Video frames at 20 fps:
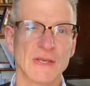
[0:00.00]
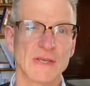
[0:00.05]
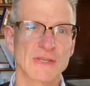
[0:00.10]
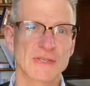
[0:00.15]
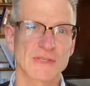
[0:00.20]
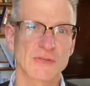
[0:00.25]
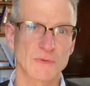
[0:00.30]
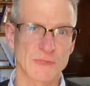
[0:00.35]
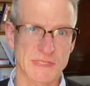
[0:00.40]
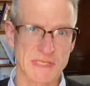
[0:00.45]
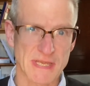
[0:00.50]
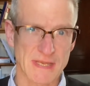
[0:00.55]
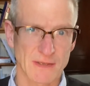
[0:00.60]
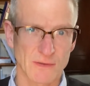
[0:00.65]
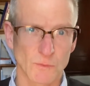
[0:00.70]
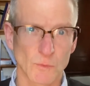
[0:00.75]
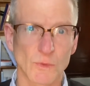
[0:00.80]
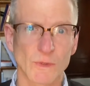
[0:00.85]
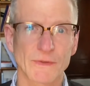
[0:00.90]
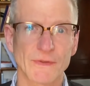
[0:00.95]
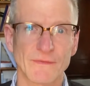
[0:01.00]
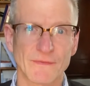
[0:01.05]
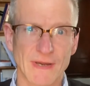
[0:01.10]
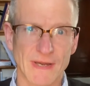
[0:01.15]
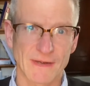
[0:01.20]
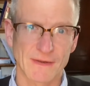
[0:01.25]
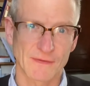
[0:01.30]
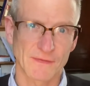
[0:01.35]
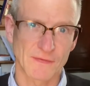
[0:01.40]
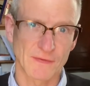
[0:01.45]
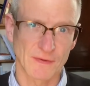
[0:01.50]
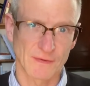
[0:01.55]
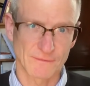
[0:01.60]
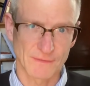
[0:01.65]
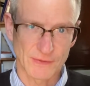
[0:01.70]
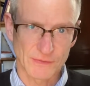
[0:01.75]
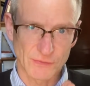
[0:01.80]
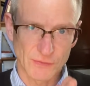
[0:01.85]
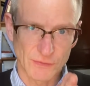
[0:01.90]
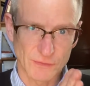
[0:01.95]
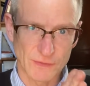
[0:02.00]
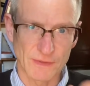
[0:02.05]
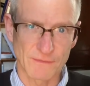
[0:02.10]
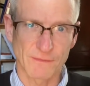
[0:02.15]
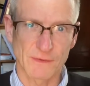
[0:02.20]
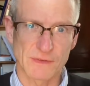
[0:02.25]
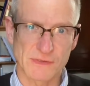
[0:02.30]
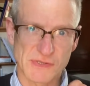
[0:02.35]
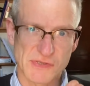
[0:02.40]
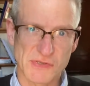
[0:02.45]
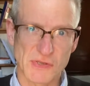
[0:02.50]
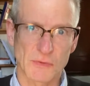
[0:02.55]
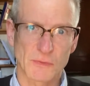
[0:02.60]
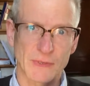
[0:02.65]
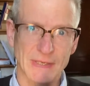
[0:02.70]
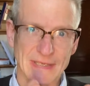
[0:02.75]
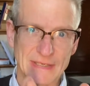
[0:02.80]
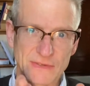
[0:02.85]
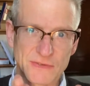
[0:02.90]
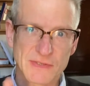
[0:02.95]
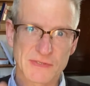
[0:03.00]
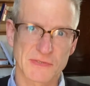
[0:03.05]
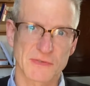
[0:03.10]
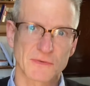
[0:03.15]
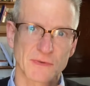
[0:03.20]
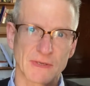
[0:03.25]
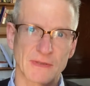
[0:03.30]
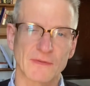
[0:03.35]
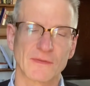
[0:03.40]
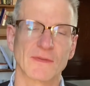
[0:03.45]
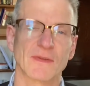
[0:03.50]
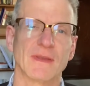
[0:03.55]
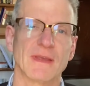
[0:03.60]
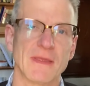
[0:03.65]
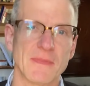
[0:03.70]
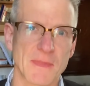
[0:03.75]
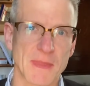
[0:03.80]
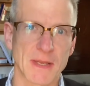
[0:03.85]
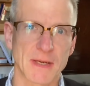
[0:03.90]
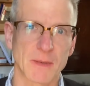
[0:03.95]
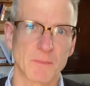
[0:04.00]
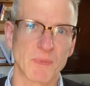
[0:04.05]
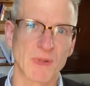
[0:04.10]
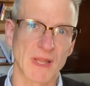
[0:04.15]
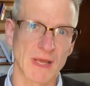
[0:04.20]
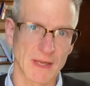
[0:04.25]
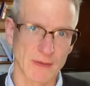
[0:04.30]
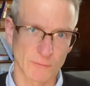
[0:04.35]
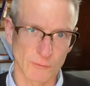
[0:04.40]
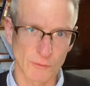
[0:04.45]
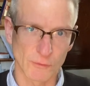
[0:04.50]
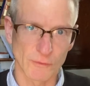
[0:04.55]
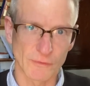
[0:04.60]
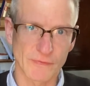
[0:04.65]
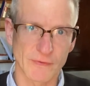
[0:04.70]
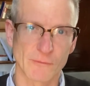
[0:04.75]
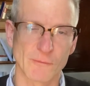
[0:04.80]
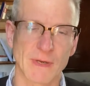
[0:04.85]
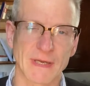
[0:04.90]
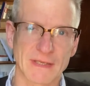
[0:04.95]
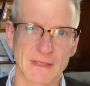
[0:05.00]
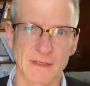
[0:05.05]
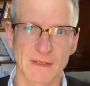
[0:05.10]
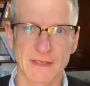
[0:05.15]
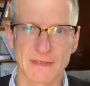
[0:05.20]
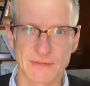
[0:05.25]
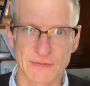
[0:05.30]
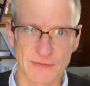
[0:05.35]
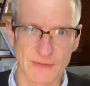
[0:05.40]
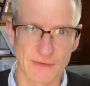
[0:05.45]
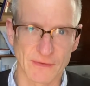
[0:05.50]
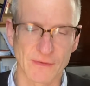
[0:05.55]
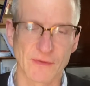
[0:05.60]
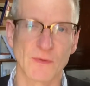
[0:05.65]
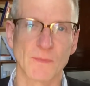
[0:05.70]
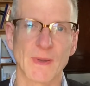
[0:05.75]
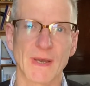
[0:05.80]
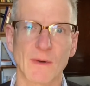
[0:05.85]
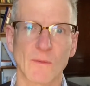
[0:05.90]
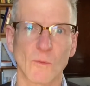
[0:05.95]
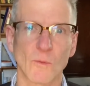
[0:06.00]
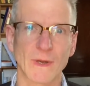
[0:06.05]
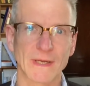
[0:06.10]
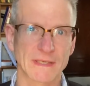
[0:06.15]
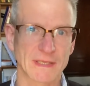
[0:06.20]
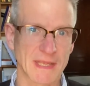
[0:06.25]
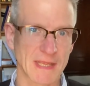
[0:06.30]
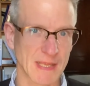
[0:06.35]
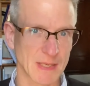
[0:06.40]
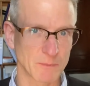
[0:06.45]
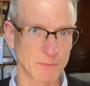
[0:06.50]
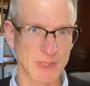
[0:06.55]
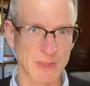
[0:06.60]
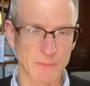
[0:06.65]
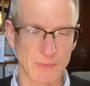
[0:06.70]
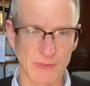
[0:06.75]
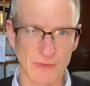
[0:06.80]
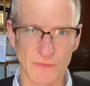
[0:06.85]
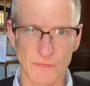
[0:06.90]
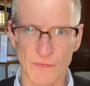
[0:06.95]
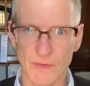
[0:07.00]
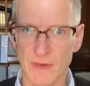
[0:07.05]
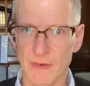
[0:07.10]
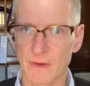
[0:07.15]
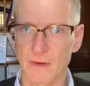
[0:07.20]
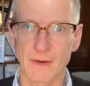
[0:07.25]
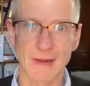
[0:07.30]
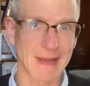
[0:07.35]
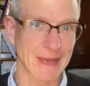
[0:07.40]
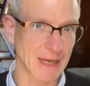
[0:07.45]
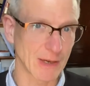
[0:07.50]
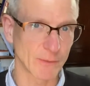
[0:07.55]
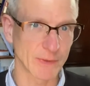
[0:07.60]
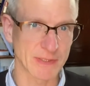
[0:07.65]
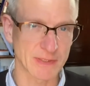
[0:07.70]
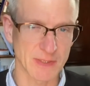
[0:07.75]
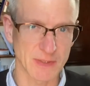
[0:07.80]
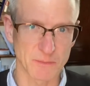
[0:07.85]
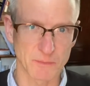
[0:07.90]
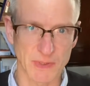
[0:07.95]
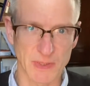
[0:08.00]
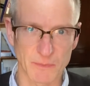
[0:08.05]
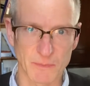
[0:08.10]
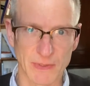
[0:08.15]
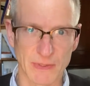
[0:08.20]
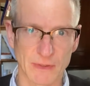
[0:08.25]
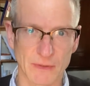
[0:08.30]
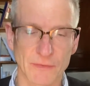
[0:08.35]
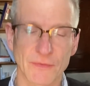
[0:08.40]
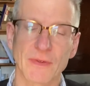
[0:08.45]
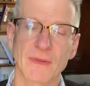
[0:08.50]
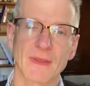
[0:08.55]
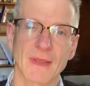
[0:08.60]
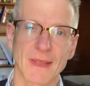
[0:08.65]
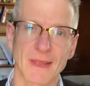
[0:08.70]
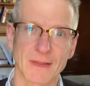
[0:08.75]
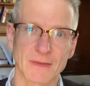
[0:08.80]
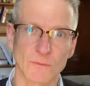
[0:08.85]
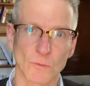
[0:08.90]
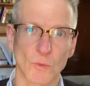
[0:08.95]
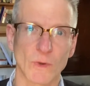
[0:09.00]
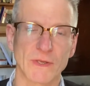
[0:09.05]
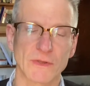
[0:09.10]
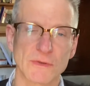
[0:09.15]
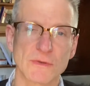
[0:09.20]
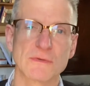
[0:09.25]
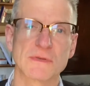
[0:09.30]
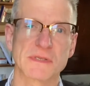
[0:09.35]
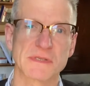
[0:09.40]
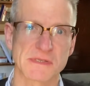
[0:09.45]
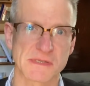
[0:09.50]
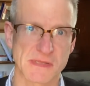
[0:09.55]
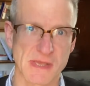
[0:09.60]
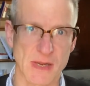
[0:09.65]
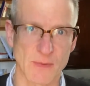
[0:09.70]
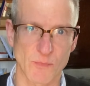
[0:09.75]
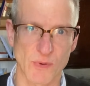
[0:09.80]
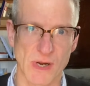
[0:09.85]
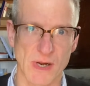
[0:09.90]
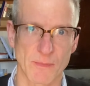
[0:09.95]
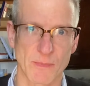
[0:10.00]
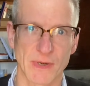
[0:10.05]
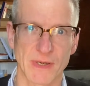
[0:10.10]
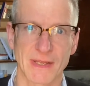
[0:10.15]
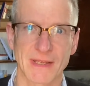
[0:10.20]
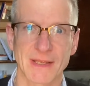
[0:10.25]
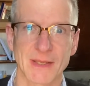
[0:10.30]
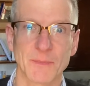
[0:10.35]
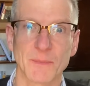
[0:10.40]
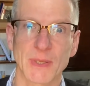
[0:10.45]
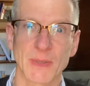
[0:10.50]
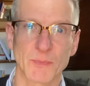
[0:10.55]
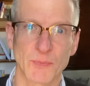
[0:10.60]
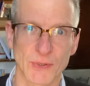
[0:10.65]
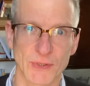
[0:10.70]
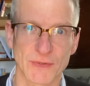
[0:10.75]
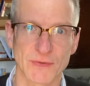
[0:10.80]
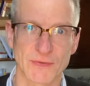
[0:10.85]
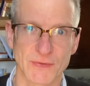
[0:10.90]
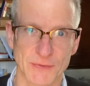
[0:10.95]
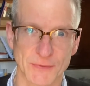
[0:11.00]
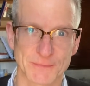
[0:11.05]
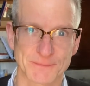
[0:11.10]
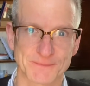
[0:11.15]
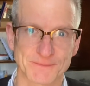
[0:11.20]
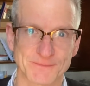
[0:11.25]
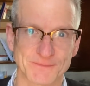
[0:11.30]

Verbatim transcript: So a town will divide itself into different zoning districts and then apply rules and regulations about what can be built there, how it can be built, and what uses that property can be put to.